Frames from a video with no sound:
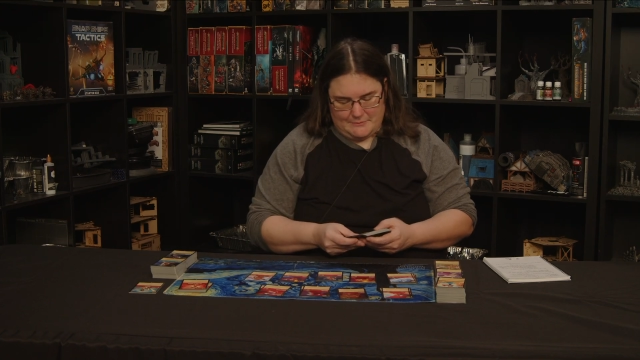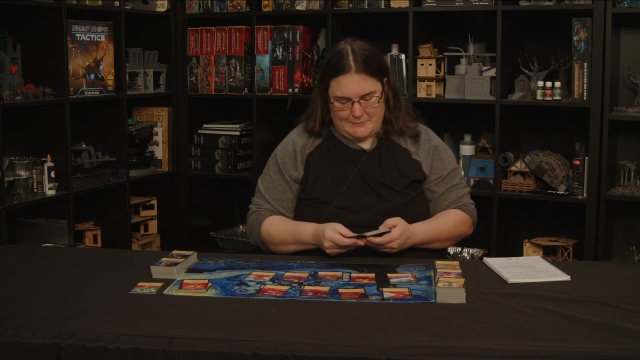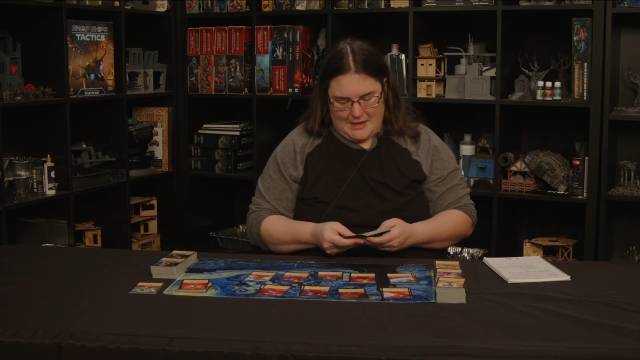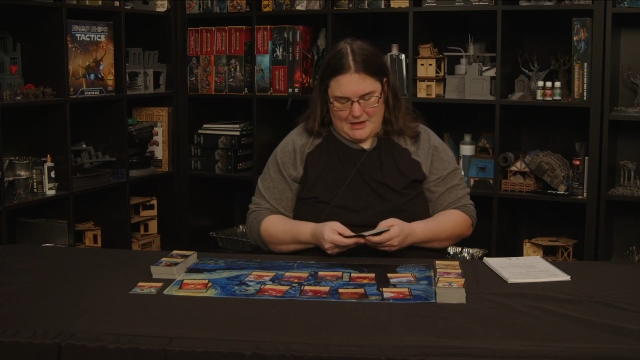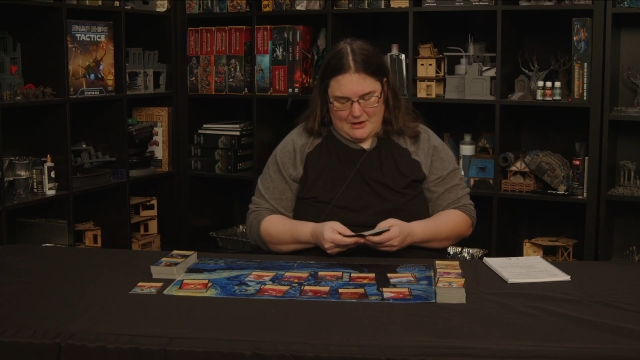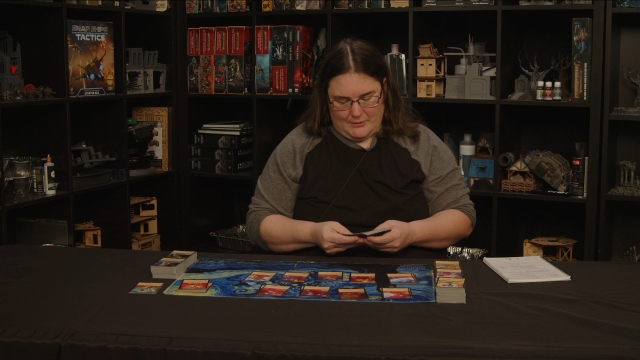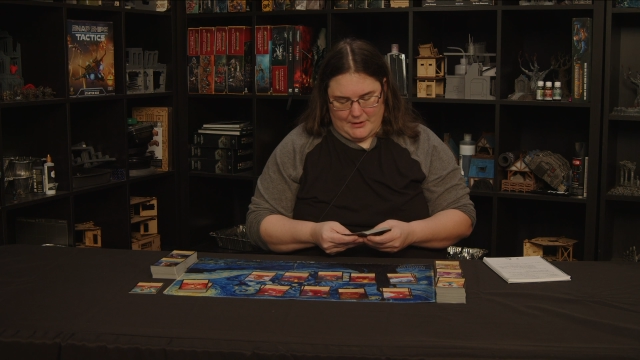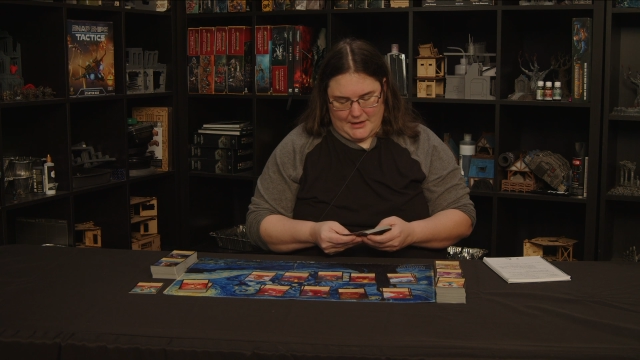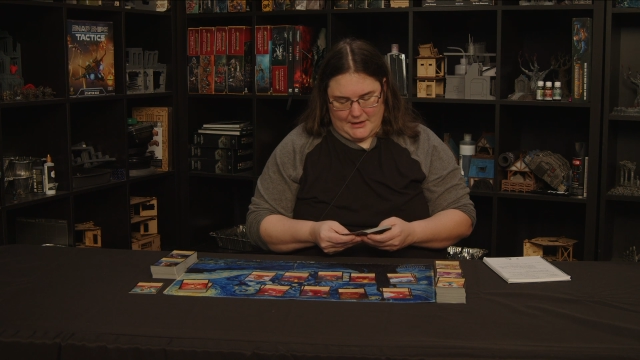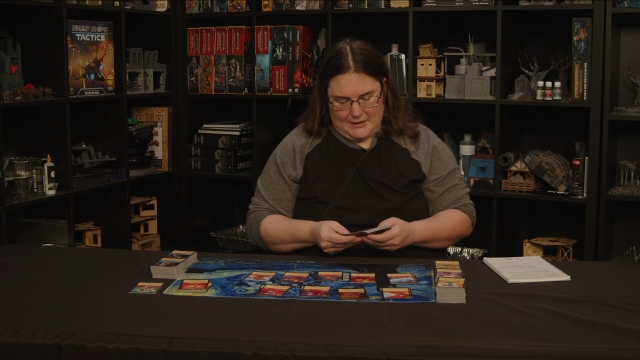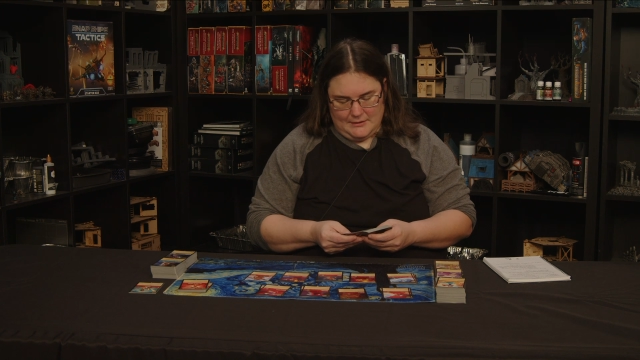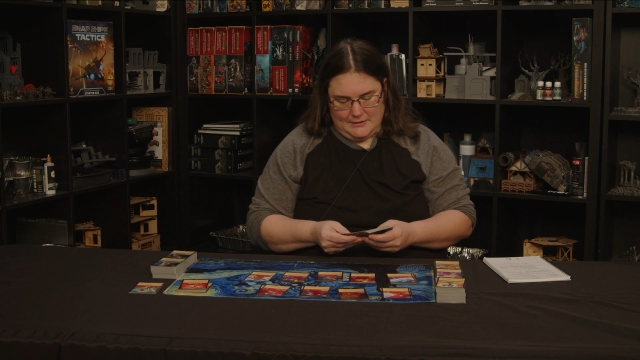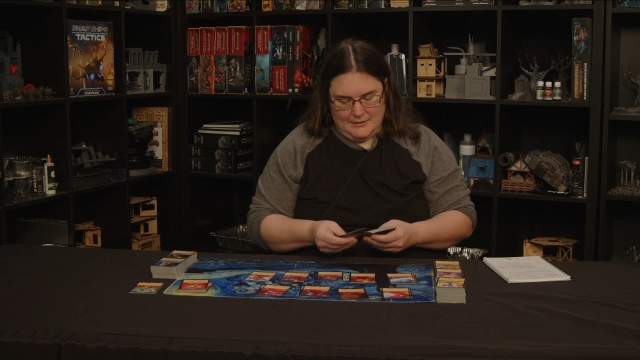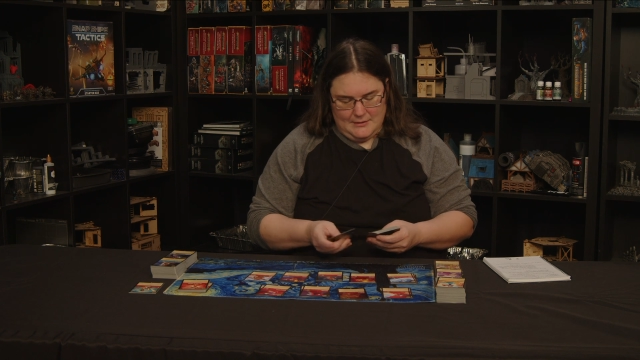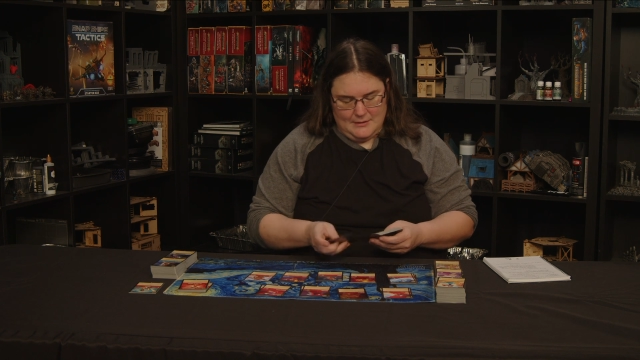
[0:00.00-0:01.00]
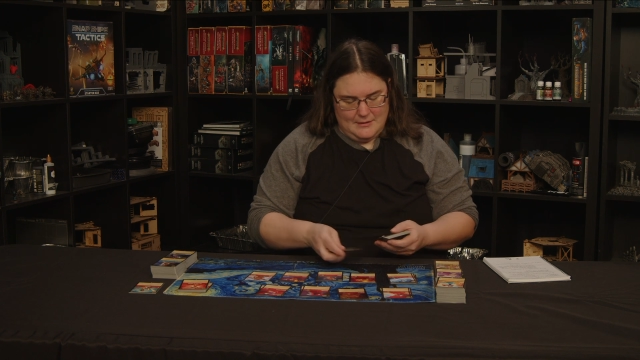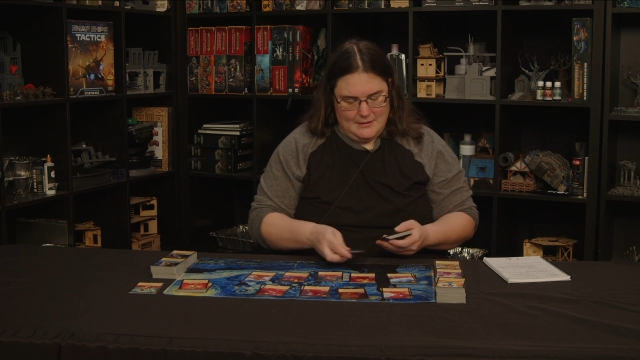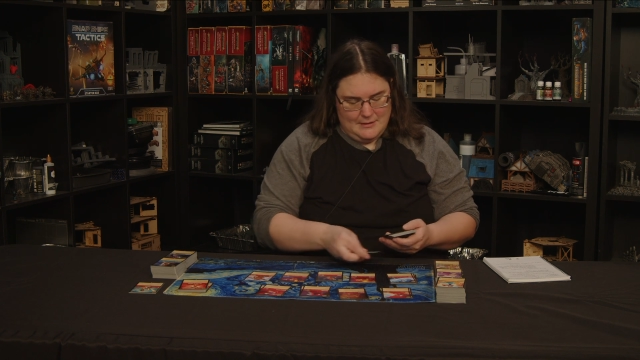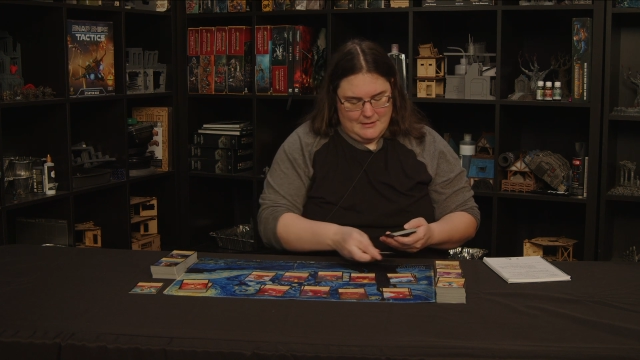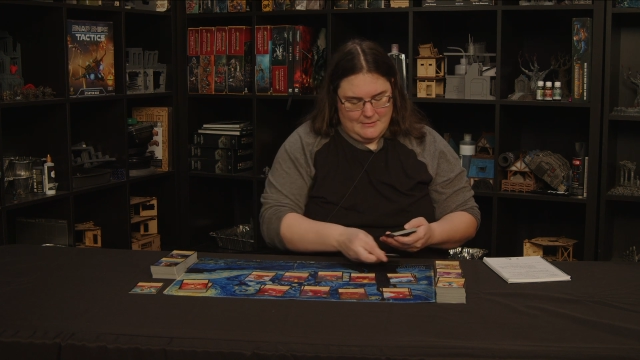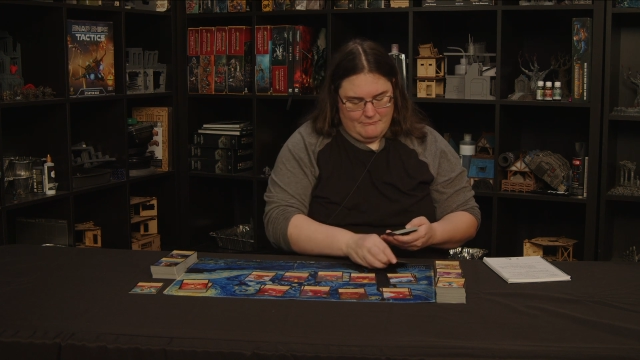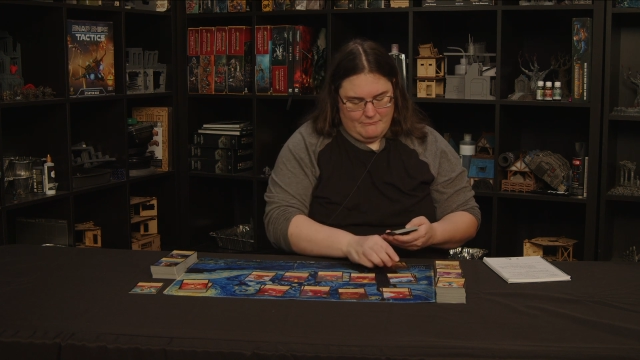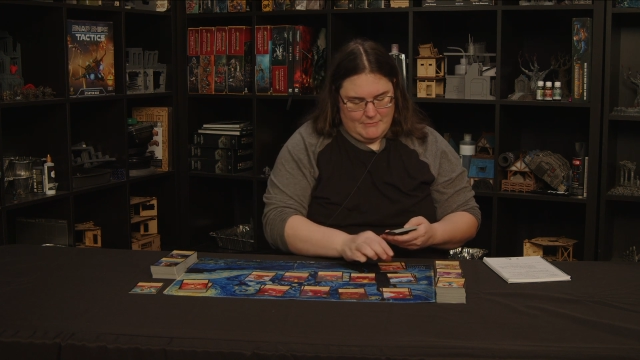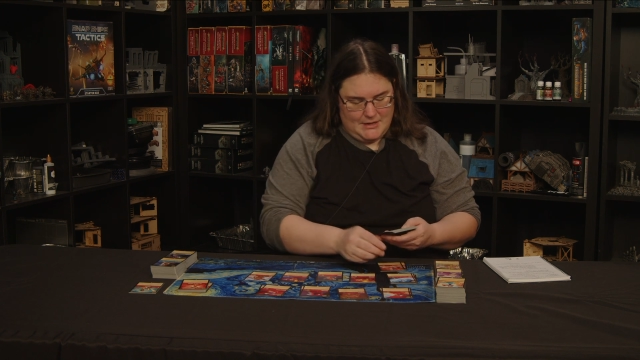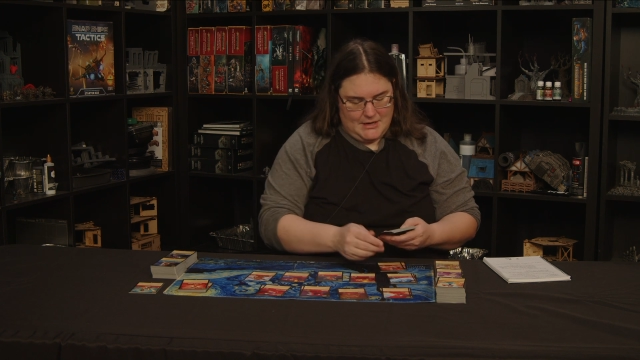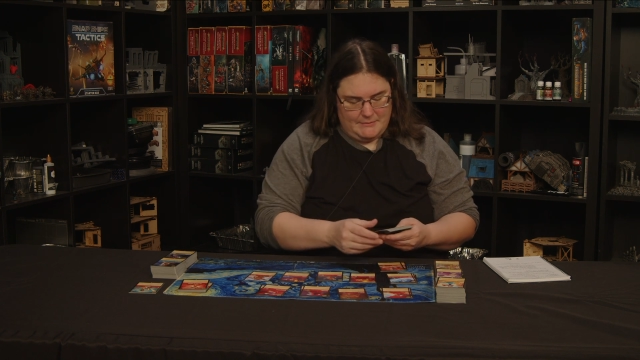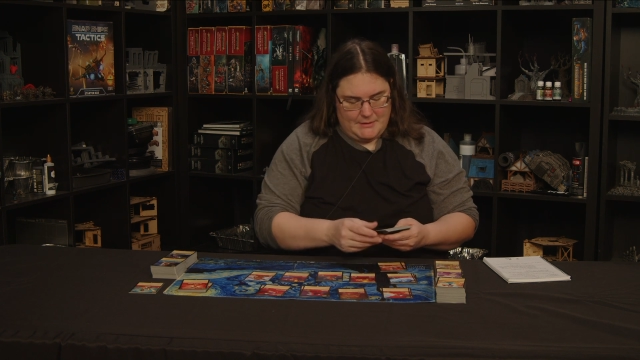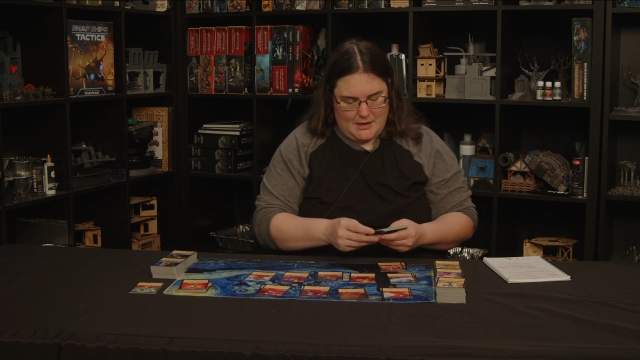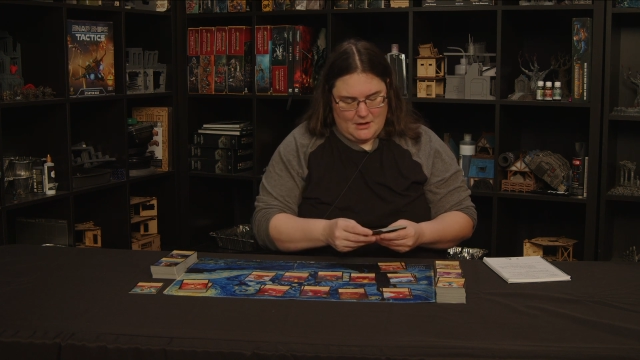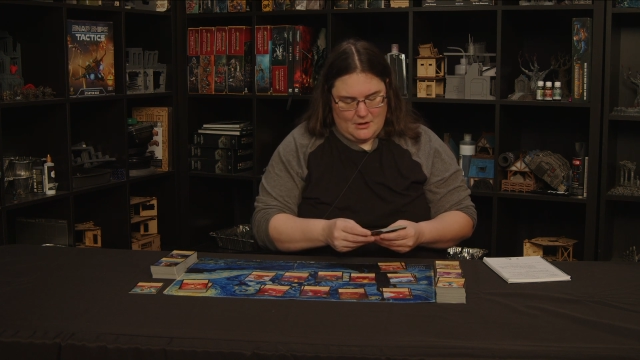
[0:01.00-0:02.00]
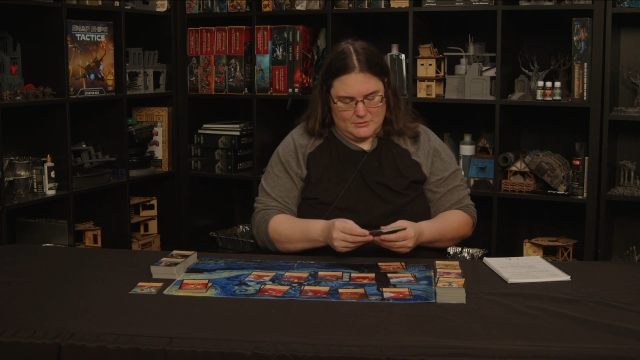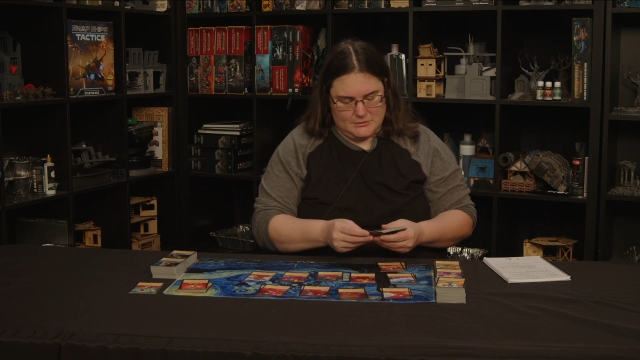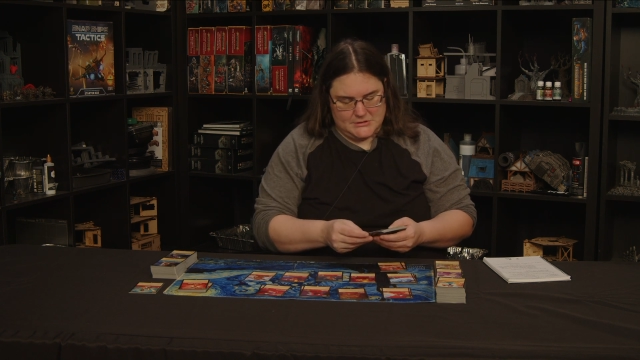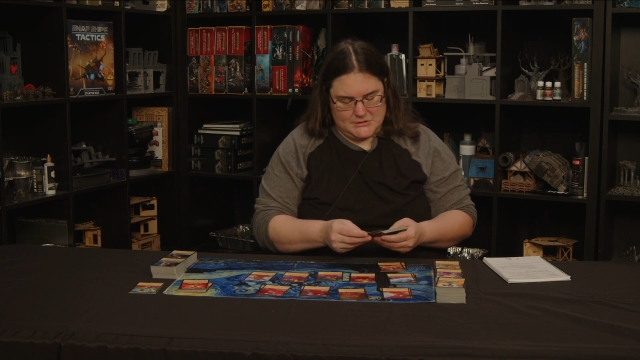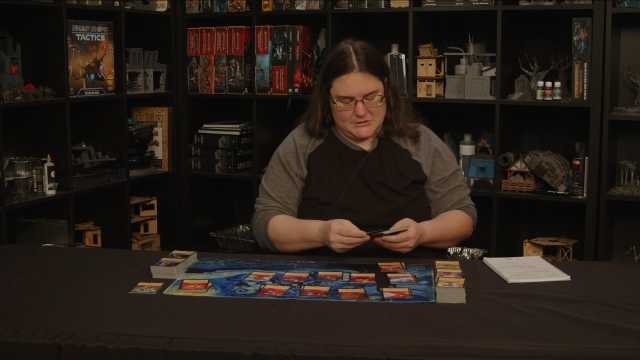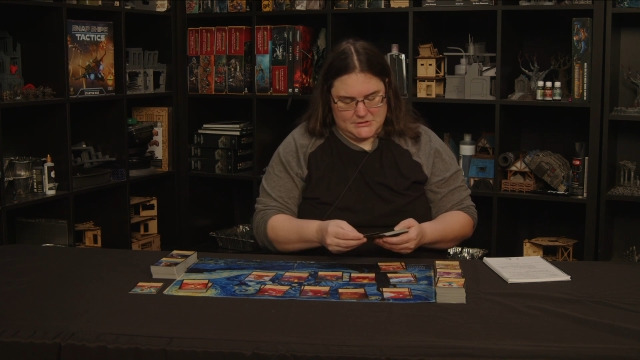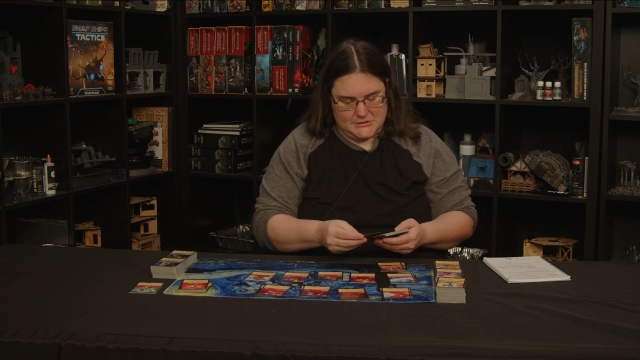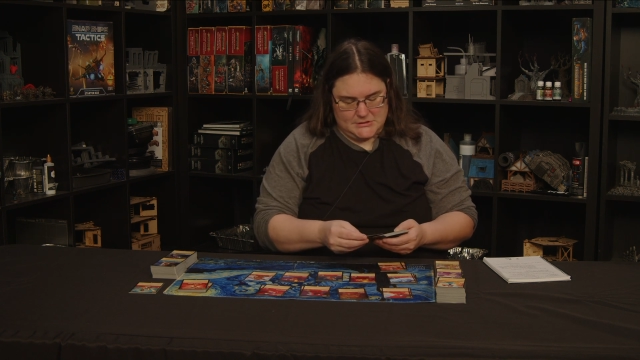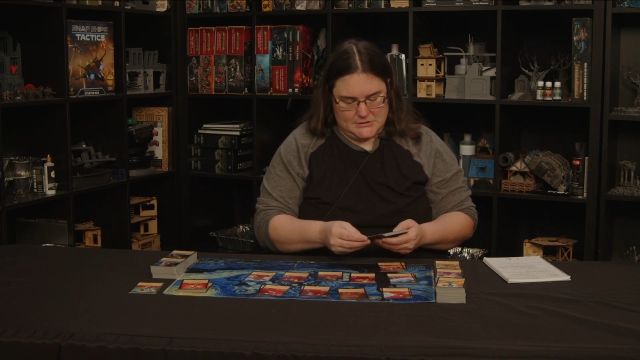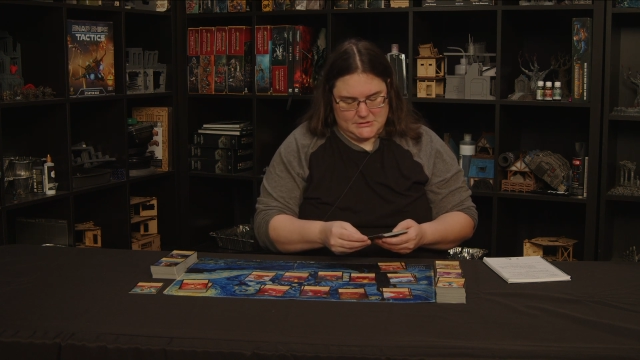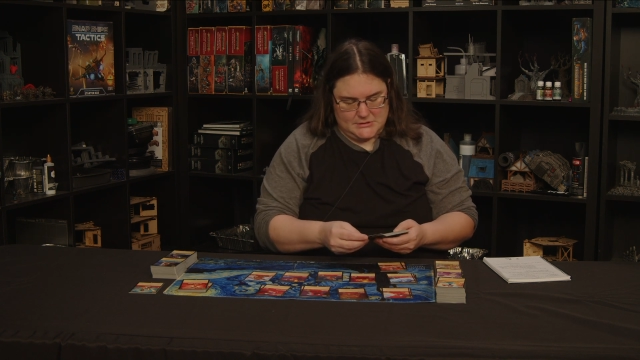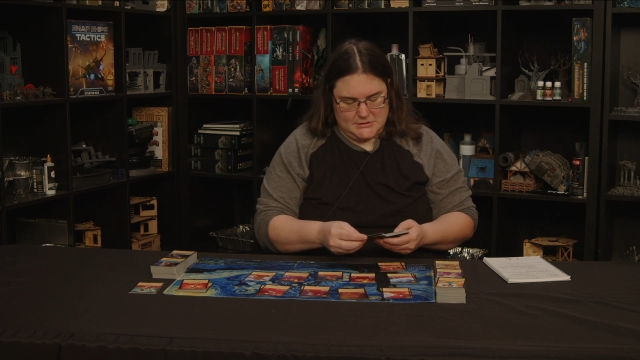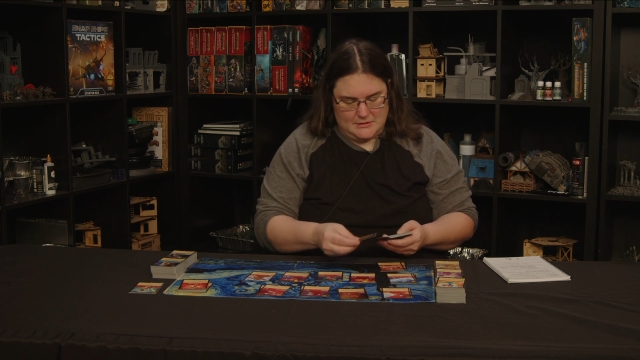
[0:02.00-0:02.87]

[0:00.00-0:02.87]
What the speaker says: Maui, Minnie Mouse,